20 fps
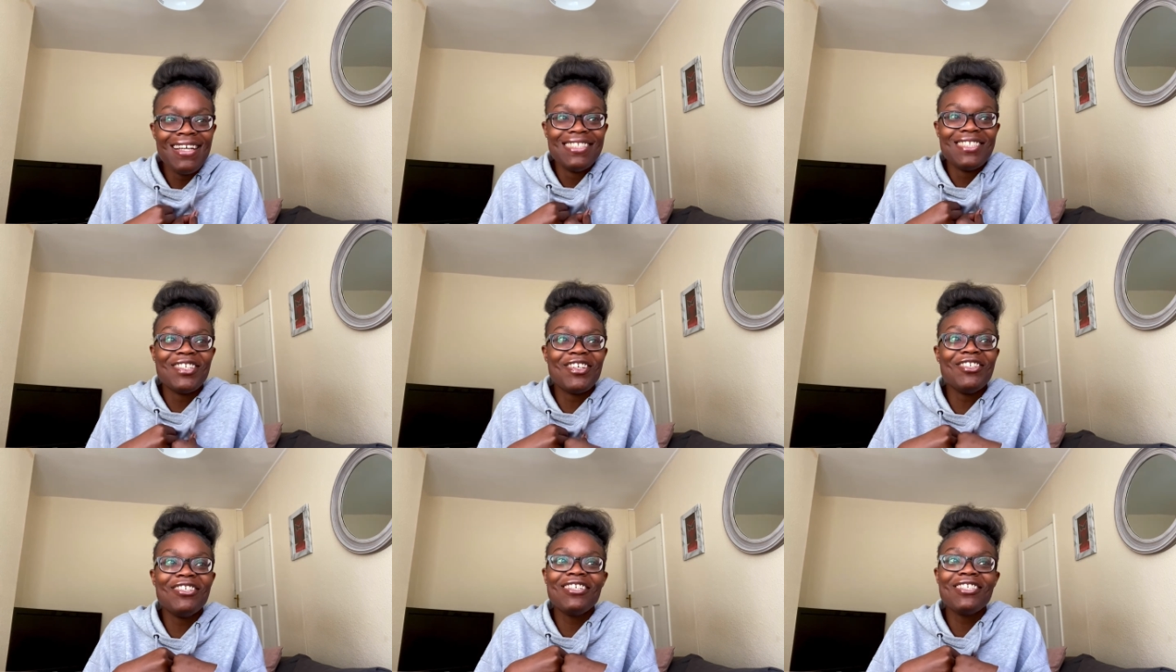
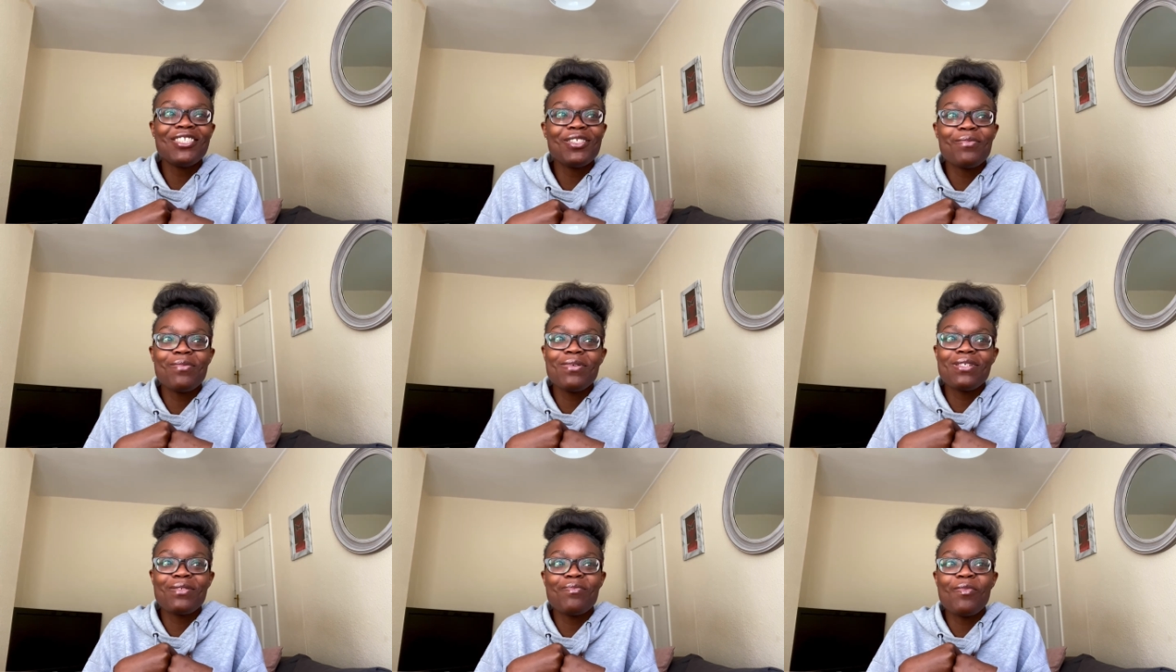So
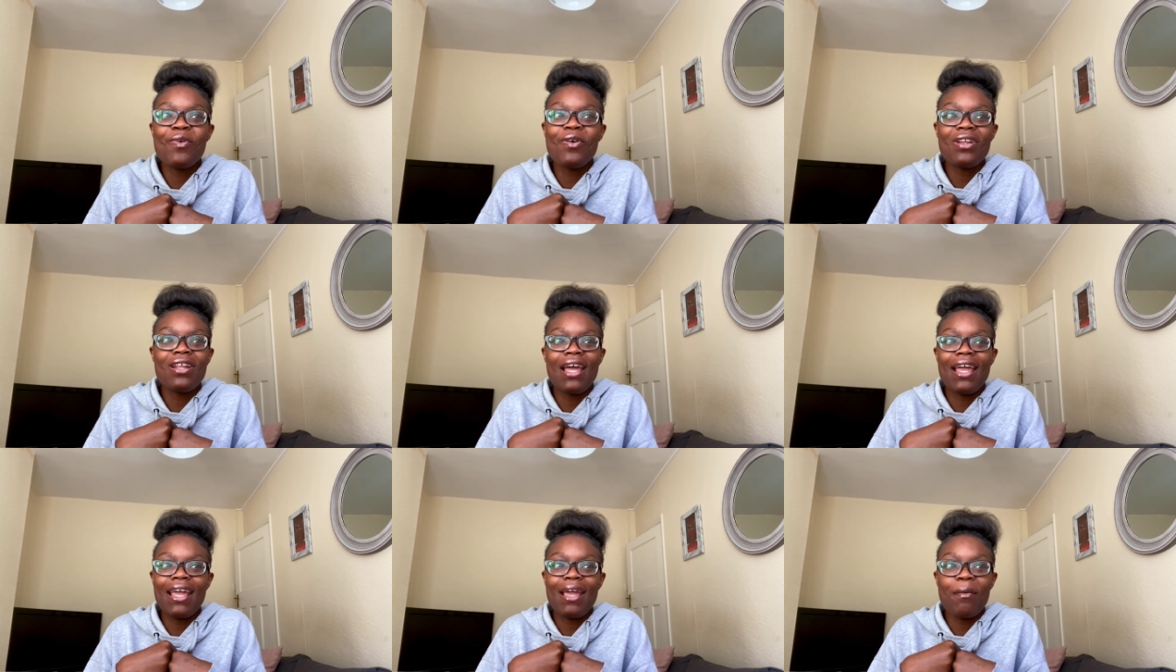YouTube is more
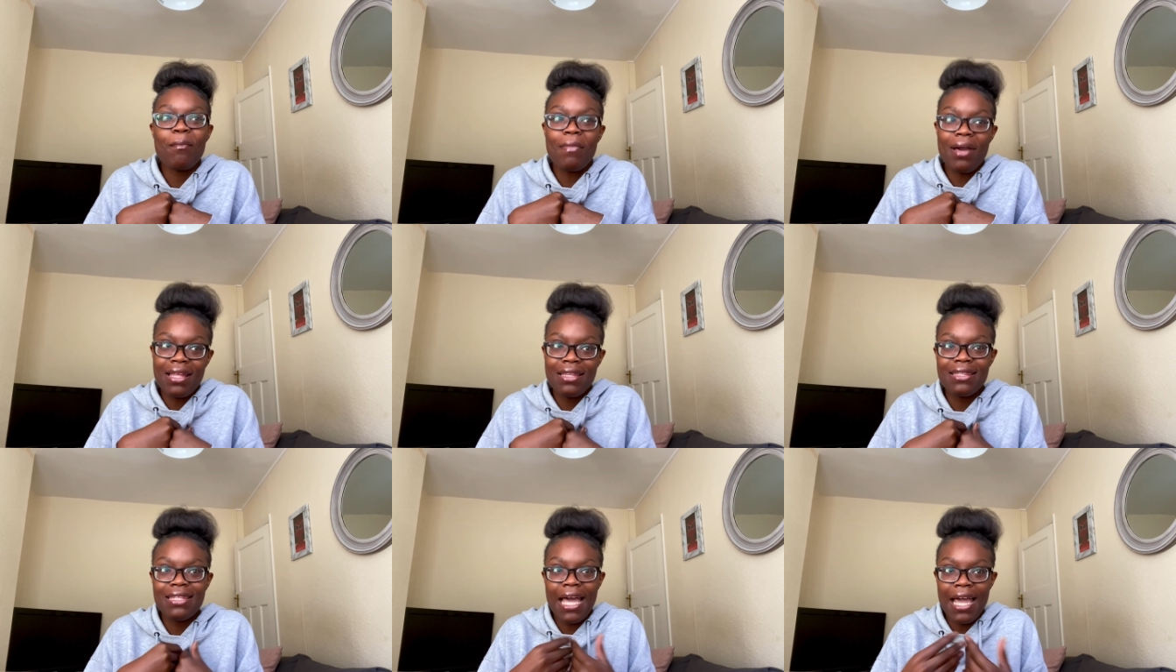like
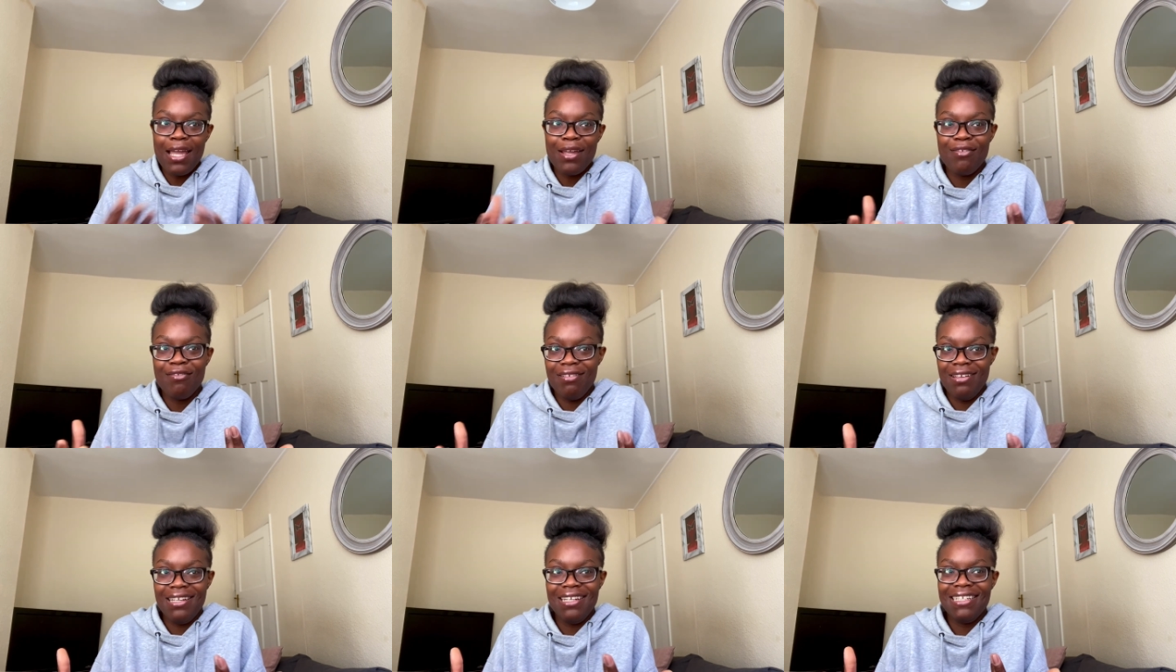my
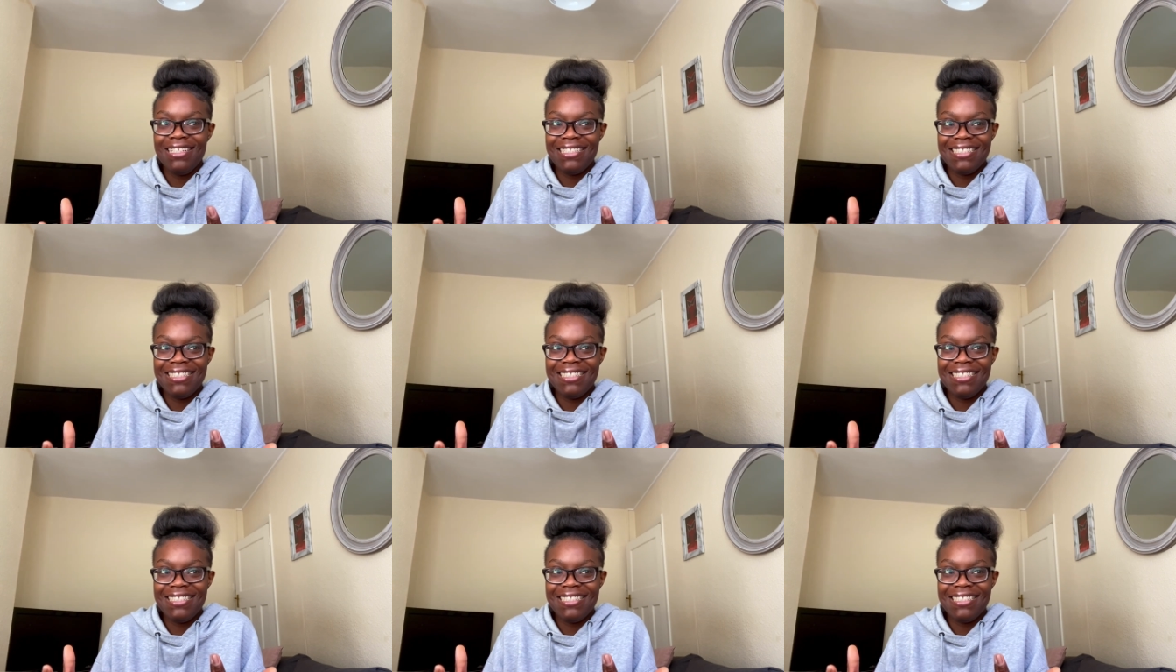diary.